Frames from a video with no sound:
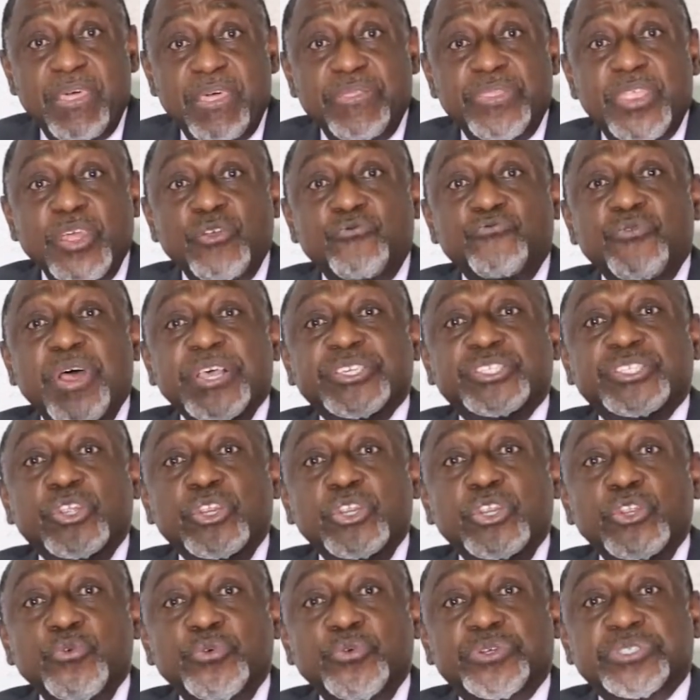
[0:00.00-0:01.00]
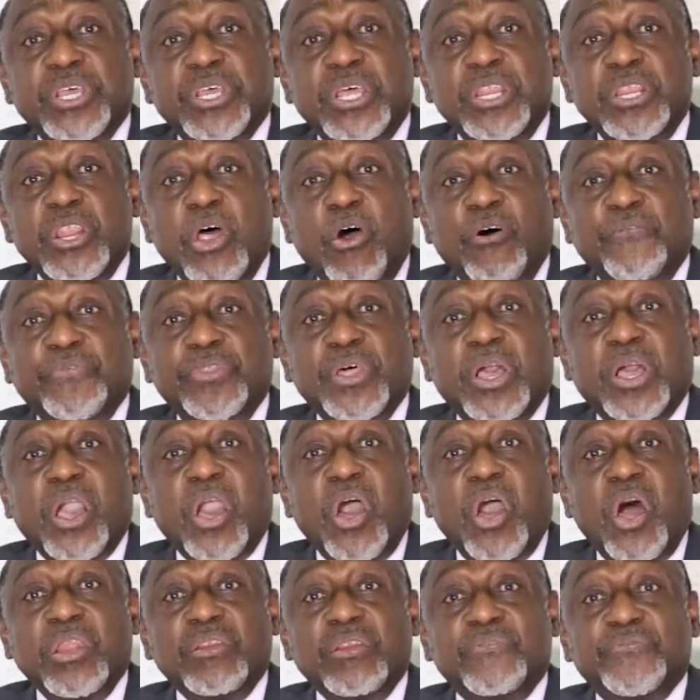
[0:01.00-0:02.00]
The resolution of the
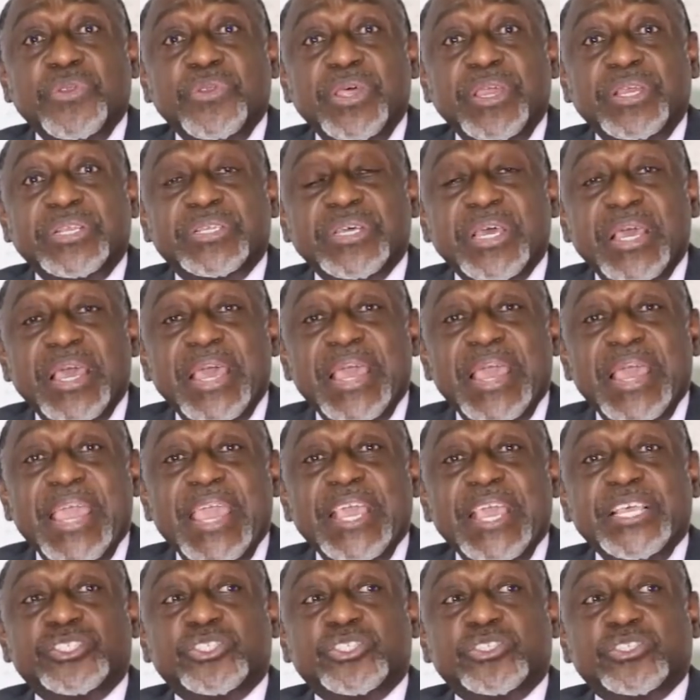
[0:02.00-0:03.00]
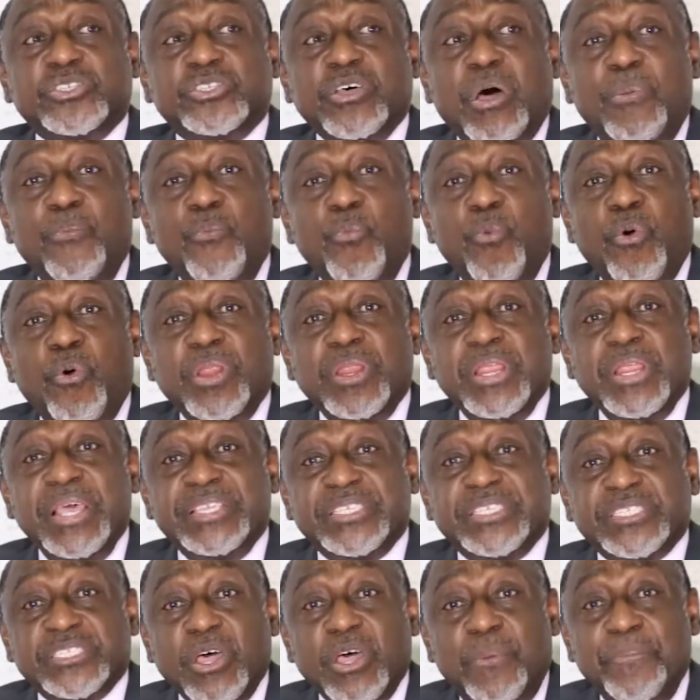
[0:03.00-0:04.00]
conflict it's
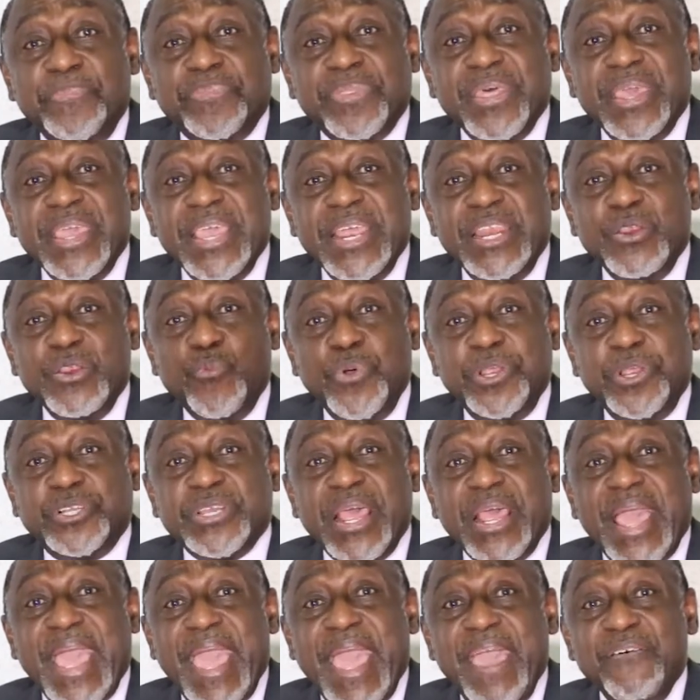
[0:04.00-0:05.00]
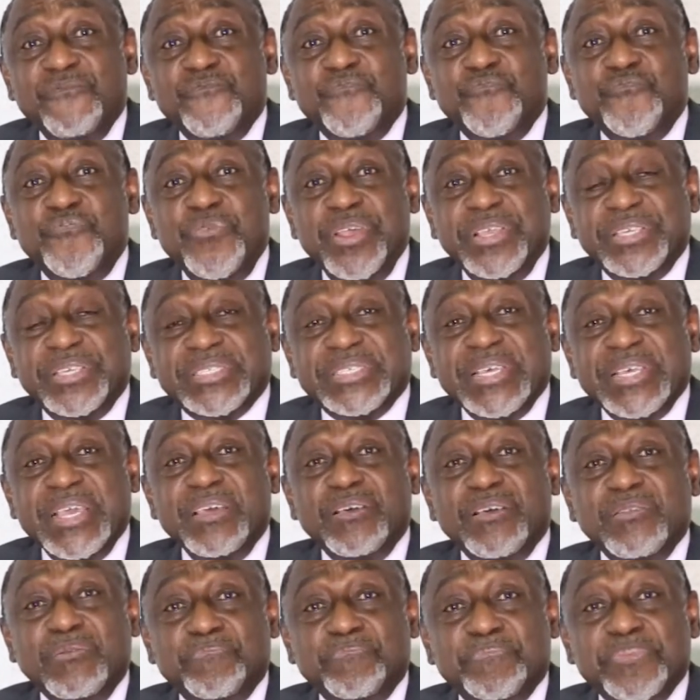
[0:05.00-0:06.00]
something in which every
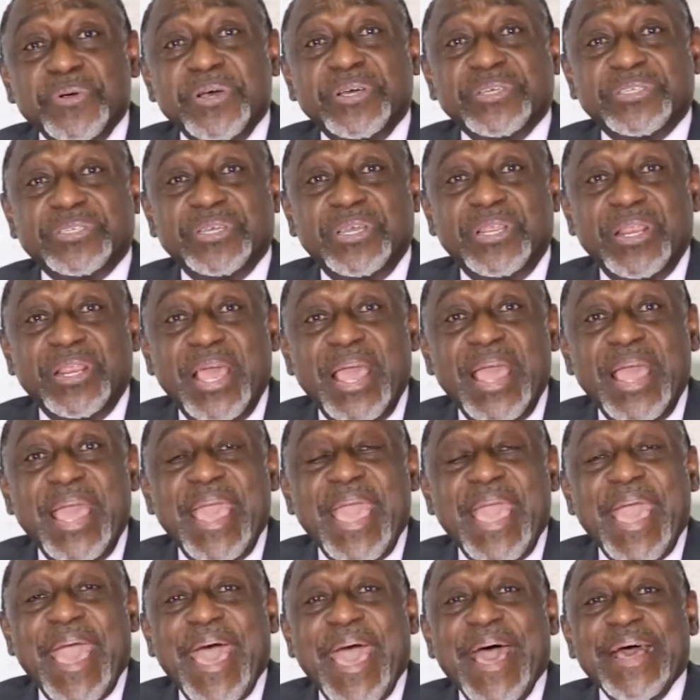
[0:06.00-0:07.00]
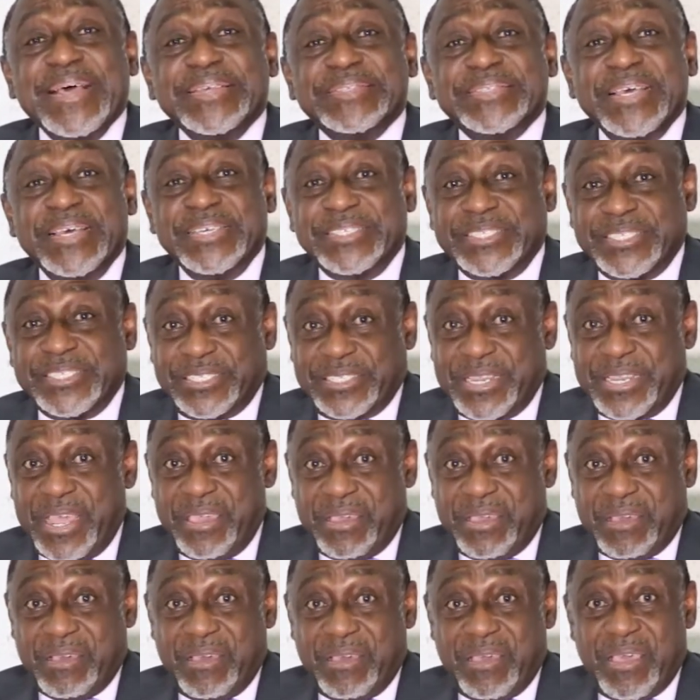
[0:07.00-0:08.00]
single person has a
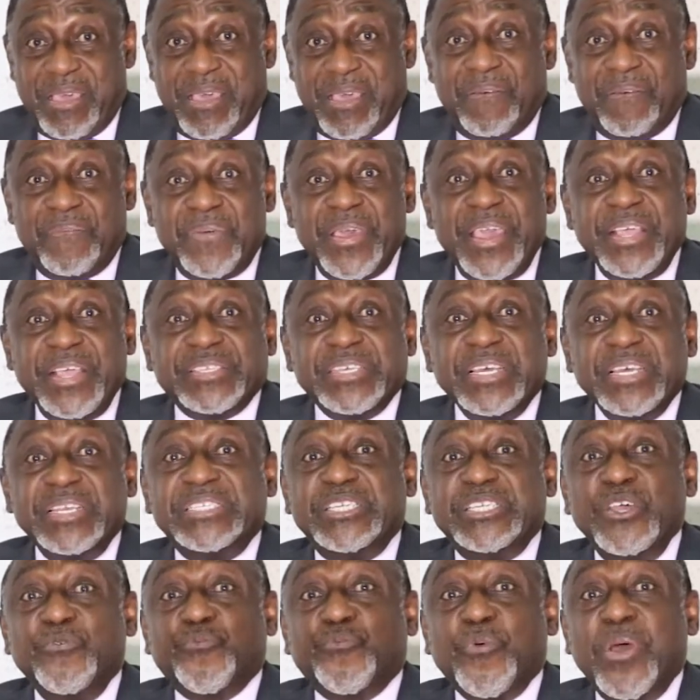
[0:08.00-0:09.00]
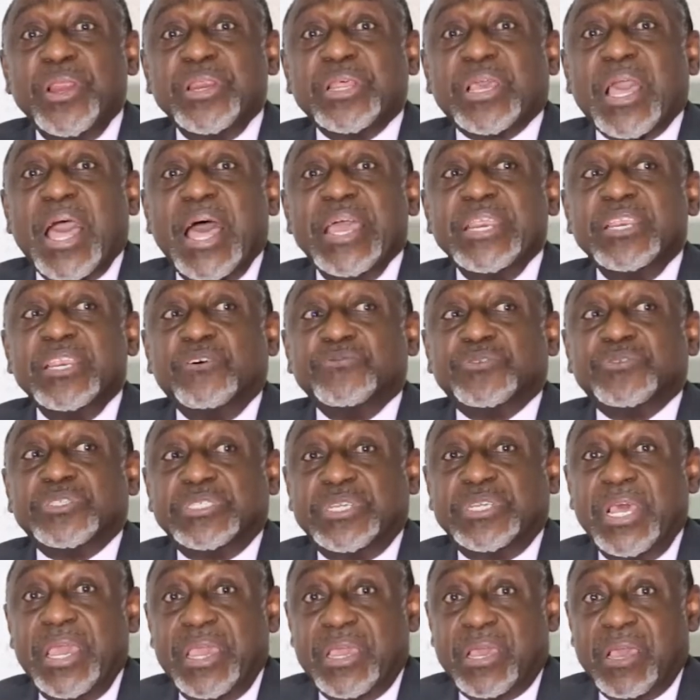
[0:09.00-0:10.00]
stake. It's a different kind of
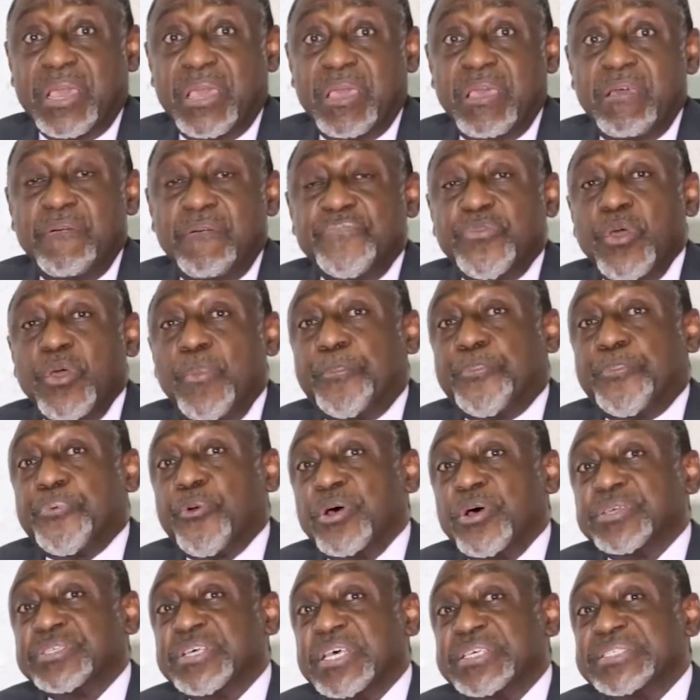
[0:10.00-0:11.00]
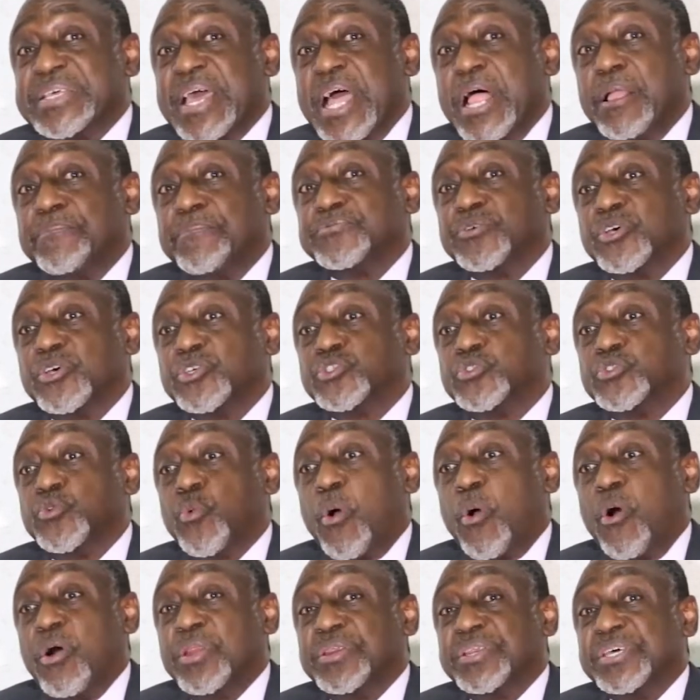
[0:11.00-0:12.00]
stake. The process helps us
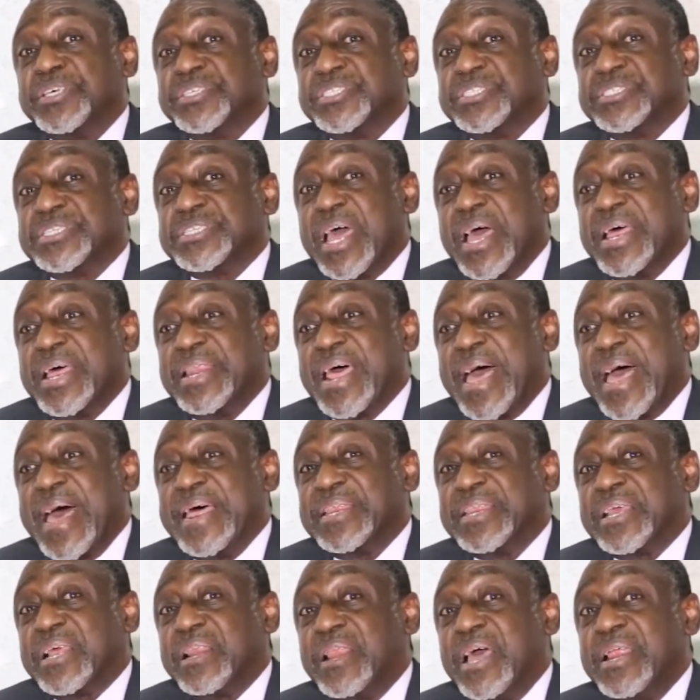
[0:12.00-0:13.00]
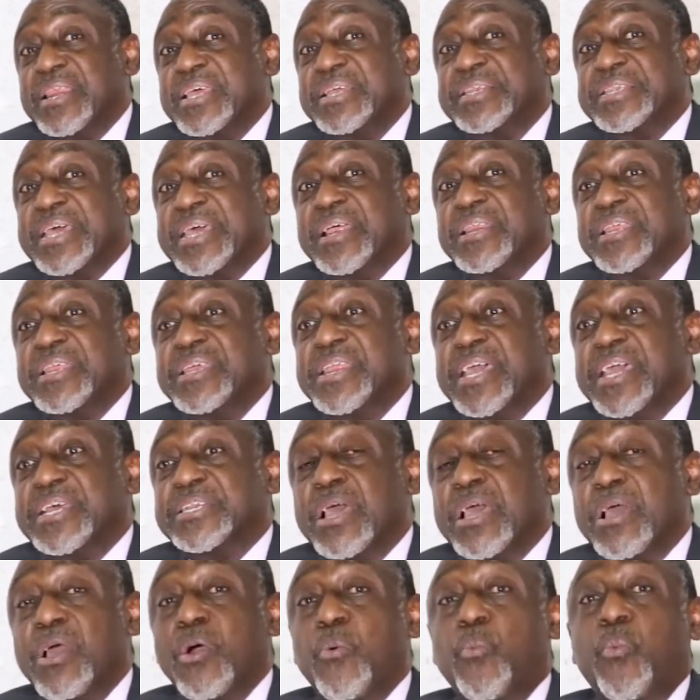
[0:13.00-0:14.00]
to understand and clearly
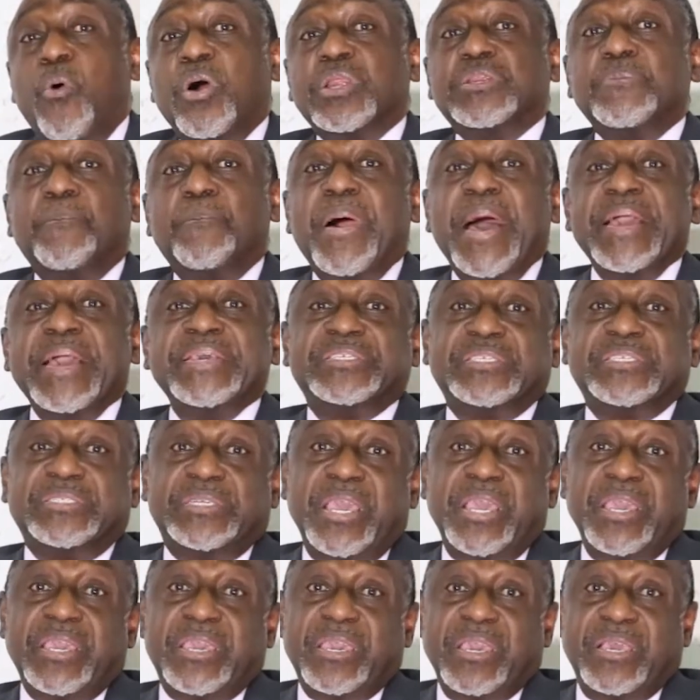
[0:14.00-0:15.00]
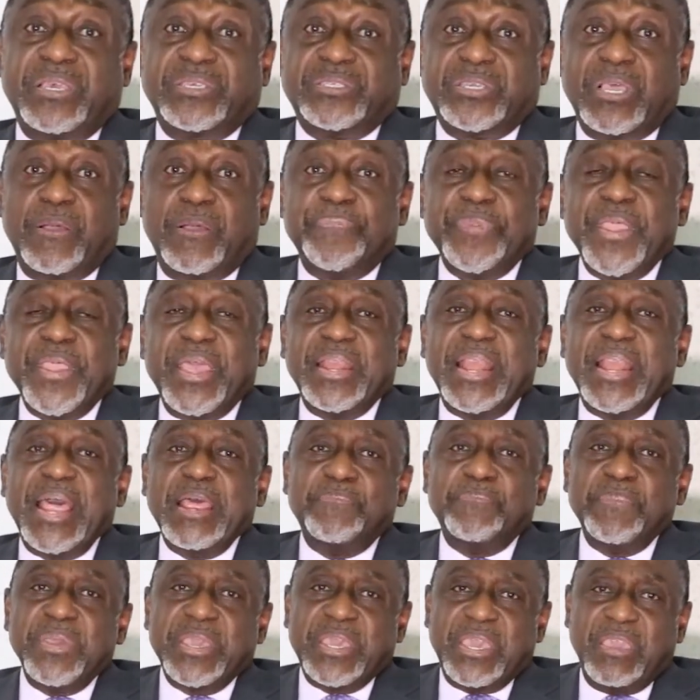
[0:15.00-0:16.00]
delineate what my stake is.
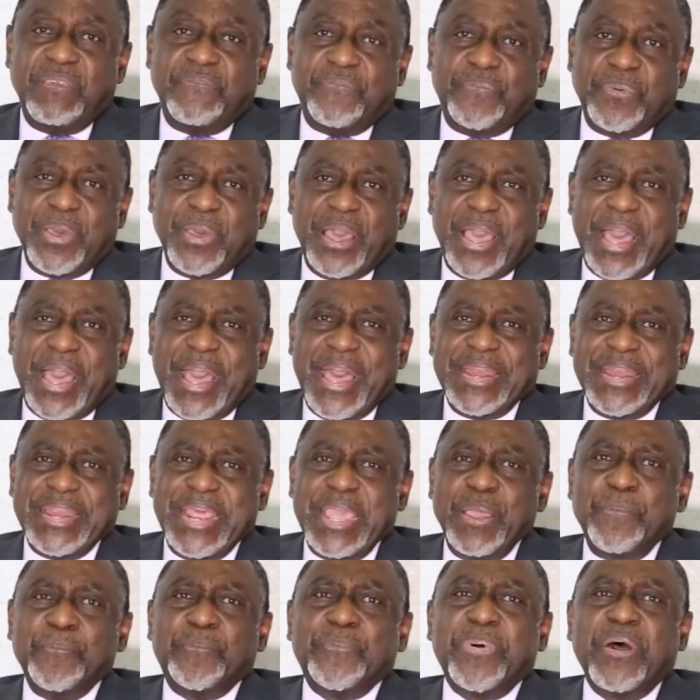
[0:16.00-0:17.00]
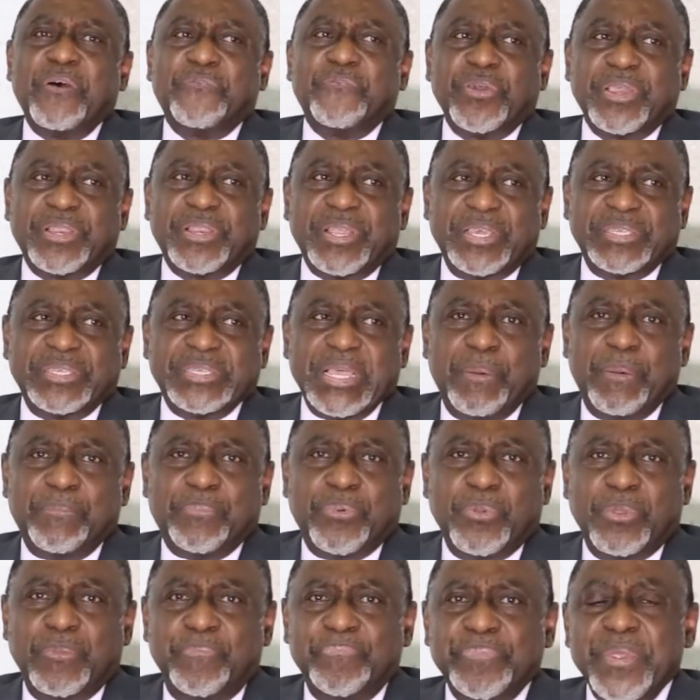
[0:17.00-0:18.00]
Let me give an imperfect
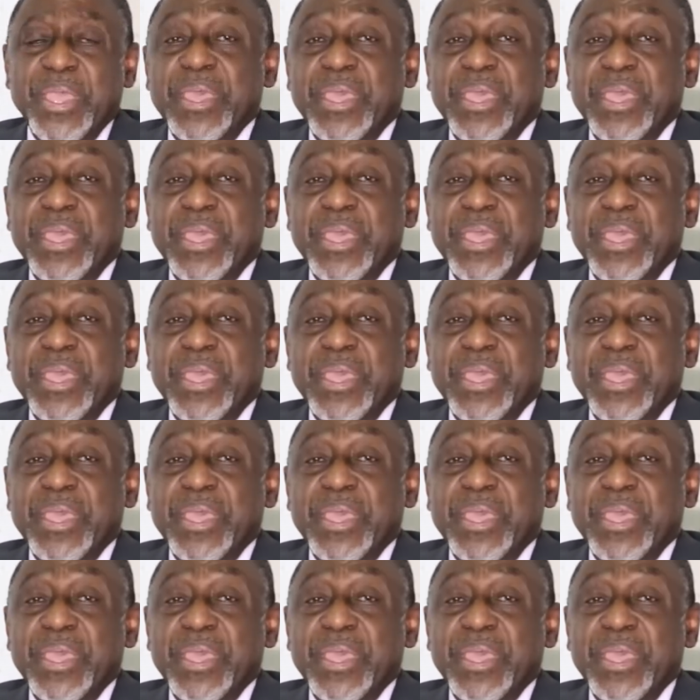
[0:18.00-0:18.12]
example.